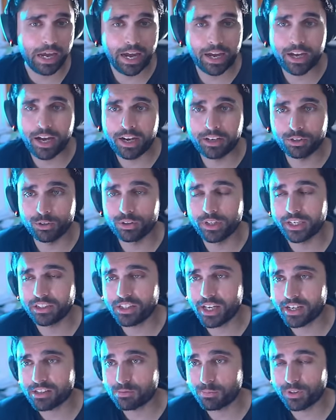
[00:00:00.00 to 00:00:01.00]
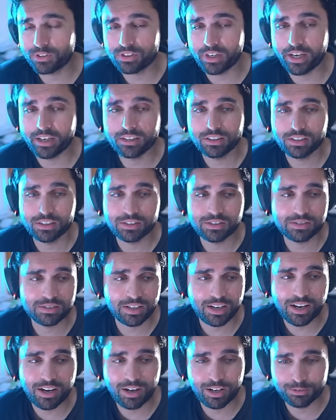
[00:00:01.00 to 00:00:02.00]
I know, like, the Xbox Andes
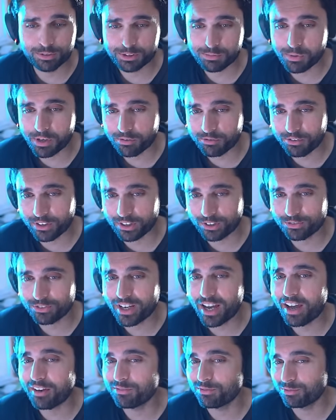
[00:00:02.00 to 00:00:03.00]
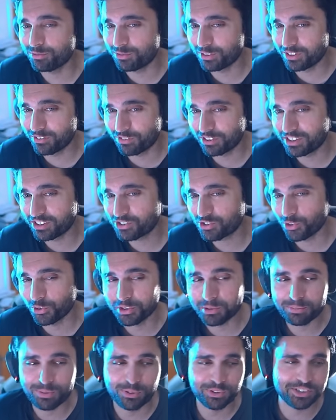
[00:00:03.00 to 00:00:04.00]
always make fun of that with the
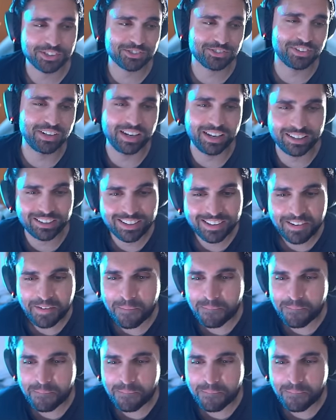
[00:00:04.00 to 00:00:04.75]
Sony ponies, right?